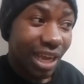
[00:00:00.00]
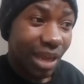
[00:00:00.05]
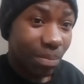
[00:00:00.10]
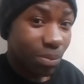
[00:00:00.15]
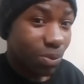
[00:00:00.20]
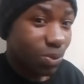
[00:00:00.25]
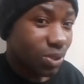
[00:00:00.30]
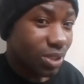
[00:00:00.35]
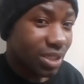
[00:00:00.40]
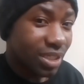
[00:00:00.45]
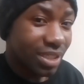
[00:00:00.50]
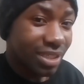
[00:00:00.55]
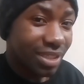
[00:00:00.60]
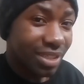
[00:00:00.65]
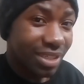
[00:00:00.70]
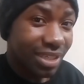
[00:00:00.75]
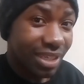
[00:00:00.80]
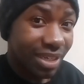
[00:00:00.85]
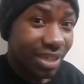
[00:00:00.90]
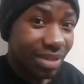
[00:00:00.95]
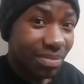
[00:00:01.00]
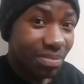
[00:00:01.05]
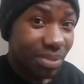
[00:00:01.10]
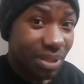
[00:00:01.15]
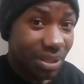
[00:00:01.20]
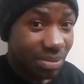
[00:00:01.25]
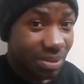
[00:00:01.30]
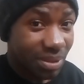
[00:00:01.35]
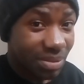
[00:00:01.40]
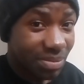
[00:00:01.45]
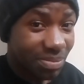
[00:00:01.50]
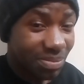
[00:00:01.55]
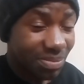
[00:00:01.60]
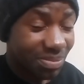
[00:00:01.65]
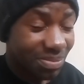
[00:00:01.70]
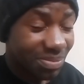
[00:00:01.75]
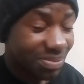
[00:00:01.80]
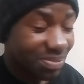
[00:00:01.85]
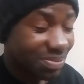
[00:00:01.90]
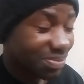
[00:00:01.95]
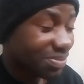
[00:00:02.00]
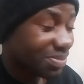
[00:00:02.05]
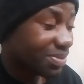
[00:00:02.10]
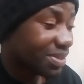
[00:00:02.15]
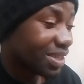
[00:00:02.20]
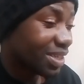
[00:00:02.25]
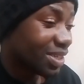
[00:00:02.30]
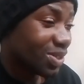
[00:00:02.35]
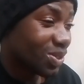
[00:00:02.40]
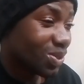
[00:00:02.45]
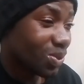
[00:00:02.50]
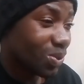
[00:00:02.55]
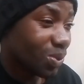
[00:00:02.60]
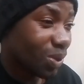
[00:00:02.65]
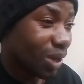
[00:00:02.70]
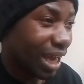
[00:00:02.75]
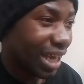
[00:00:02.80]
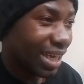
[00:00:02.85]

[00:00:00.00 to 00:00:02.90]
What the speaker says: aborted the baby. So